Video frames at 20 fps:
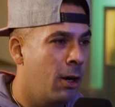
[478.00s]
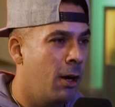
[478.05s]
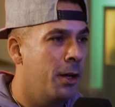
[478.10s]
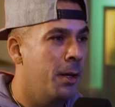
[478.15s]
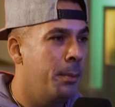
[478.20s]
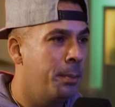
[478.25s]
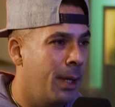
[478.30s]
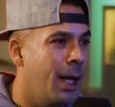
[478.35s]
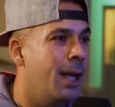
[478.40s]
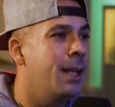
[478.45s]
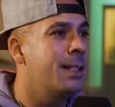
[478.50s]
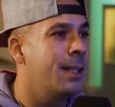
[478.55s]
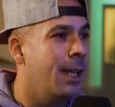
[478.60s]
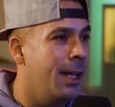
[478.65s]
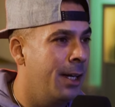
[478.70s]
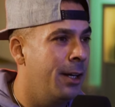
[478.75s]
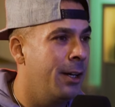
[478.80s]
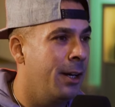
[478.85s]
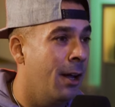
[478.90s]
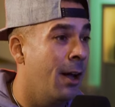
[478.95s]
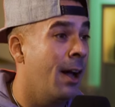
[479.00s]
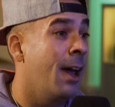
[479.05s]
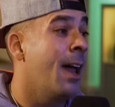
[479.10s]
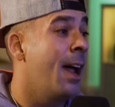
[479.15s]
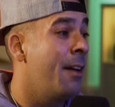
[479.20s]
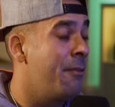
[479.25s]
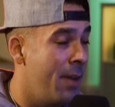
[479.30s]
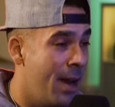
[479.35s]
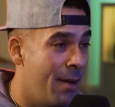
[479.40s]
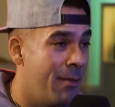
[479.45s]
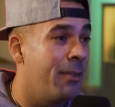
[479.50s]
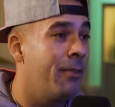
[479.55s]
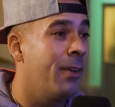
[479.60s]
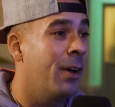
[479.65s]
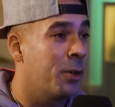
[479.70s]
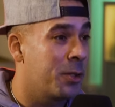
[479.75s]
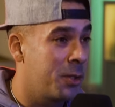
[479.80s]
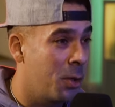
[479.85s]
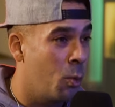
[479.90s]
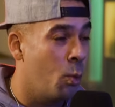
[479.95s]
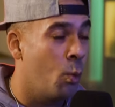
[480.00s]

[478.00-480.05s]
Got on the plane to India and I've never felt so